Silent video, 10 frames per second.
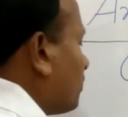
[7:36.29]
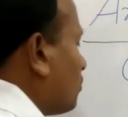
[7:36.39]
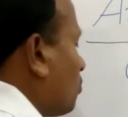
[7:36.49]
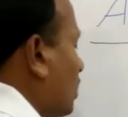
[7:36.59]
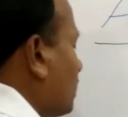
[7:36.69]

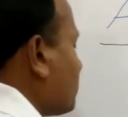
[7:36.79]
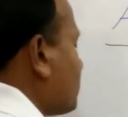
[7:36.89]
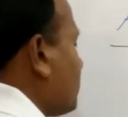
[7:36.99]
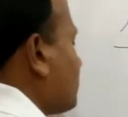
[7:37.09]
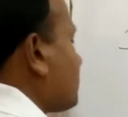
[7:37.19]
What is
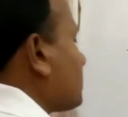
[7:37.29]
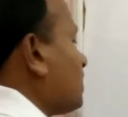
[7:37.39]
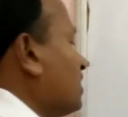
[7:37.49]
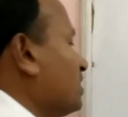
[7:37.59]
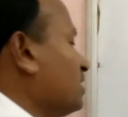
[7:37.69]
this?
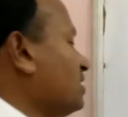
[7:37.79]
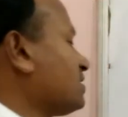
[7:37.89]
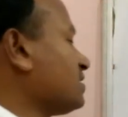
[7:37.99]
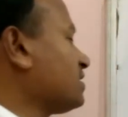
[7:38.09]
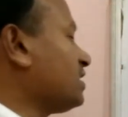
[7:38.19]
This
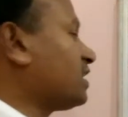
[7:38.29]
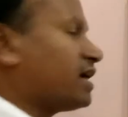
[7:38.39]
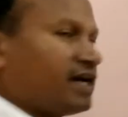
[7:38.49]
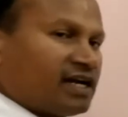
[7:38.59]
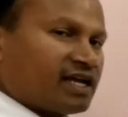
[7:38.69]
is the
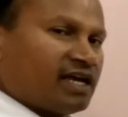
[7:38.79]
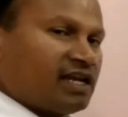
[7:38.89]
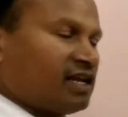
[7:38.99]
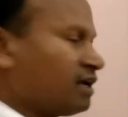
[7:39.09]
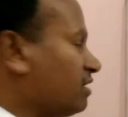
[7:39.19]
current
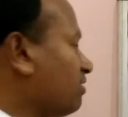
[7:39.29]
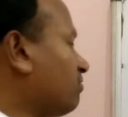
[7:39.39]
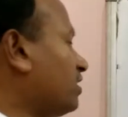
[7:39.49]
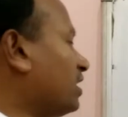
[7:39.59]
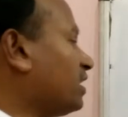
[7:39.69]
gain
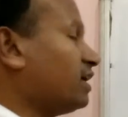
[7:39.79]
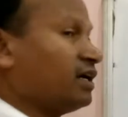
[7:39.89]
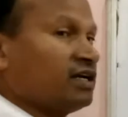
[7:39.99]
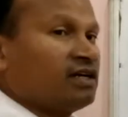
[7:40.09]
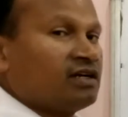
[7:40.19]

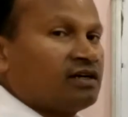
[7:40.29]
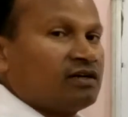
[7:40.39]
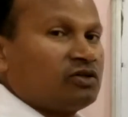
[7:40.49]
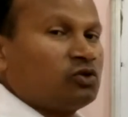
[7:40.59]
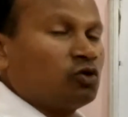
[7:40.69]
for
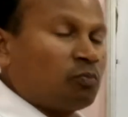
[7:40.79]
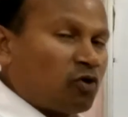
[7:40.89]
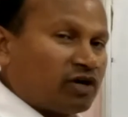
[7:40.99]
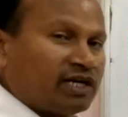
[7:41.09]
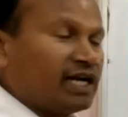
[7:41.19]

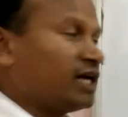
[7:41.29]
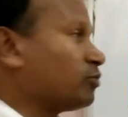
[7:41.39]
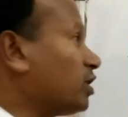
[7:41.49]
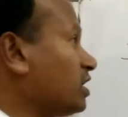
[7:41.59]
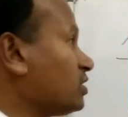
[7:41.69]
two-port
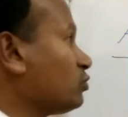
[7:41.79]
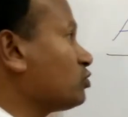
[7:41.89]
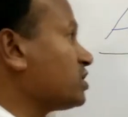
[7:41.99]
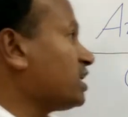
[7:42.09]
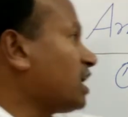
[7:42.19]
network
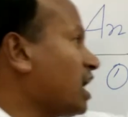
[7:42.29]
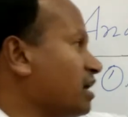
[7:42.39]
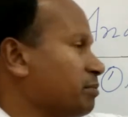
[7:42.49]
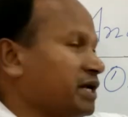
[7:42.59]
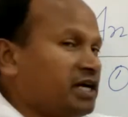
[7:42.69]
using
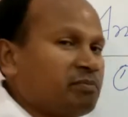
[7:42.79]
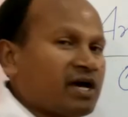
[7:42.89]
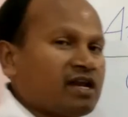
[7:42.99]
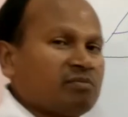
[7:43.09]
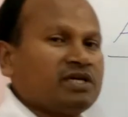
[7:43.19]
hybrid
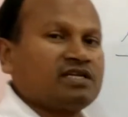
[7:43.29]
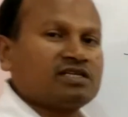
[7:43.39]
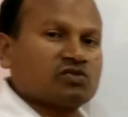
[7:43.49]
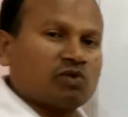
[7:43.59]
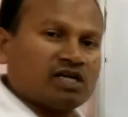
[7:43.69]

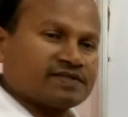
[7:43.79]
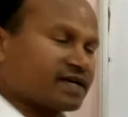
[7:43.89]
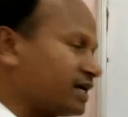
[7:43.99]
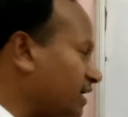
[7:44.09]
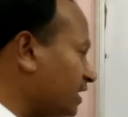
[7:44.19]
parameters. What is
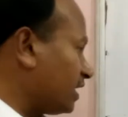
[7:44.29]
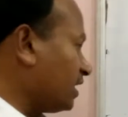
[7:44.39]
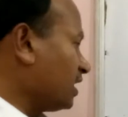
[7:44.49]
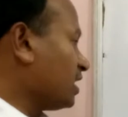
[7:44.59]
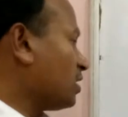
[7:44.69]
current
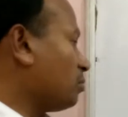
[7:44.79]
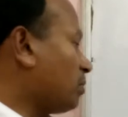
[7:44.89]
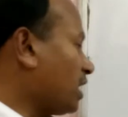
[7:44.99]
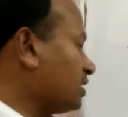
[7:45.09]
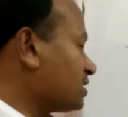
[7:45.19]
gain?
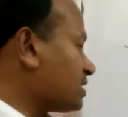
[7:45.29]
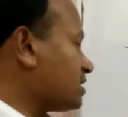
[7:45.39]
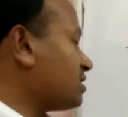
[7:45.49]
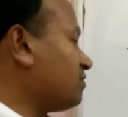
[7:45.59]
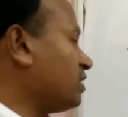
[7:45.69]
Minus
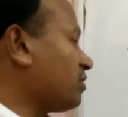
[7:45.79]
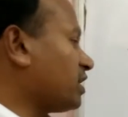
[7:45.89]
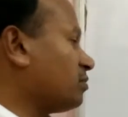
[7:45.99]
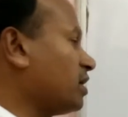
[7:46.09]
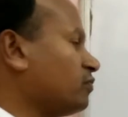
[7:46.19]
HF
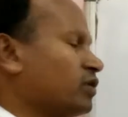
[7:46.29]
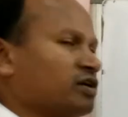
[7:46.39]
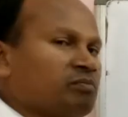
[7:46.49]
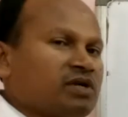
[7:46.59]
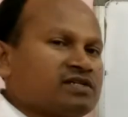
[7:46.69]
divided by
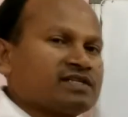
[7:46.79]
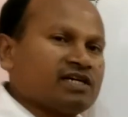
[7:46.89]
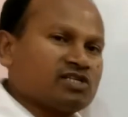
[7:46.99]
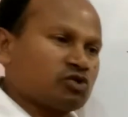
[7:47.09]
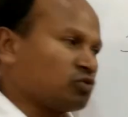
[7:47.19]
1 plus
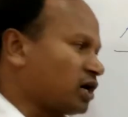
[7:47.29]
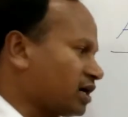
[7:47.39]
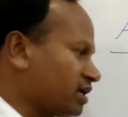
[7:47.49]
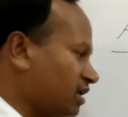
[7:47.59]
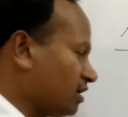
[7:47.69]

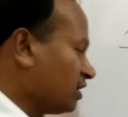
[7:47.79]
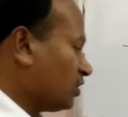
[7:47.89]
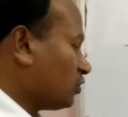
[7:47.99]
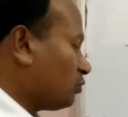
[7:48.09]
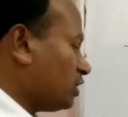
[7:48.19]
HORL.
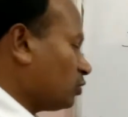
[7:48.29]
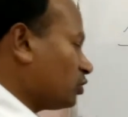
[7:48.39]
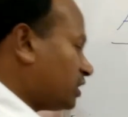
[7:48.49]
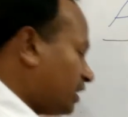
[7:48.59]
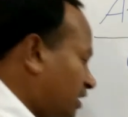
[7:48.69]
We know
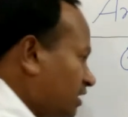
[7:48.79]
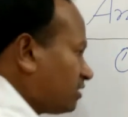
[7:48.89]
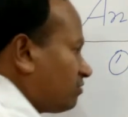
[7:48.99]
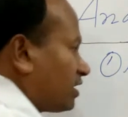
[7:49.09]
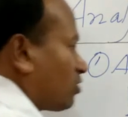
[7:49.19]
that
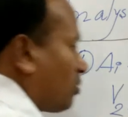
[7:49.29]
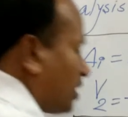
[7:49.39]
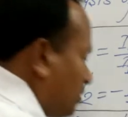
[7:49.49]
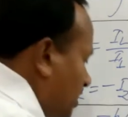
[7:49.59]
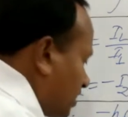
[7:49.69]
for
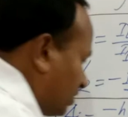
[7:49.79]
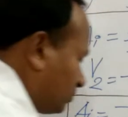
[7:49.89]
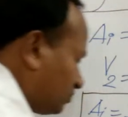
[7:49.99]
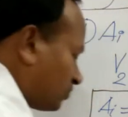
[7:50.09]
common emitter.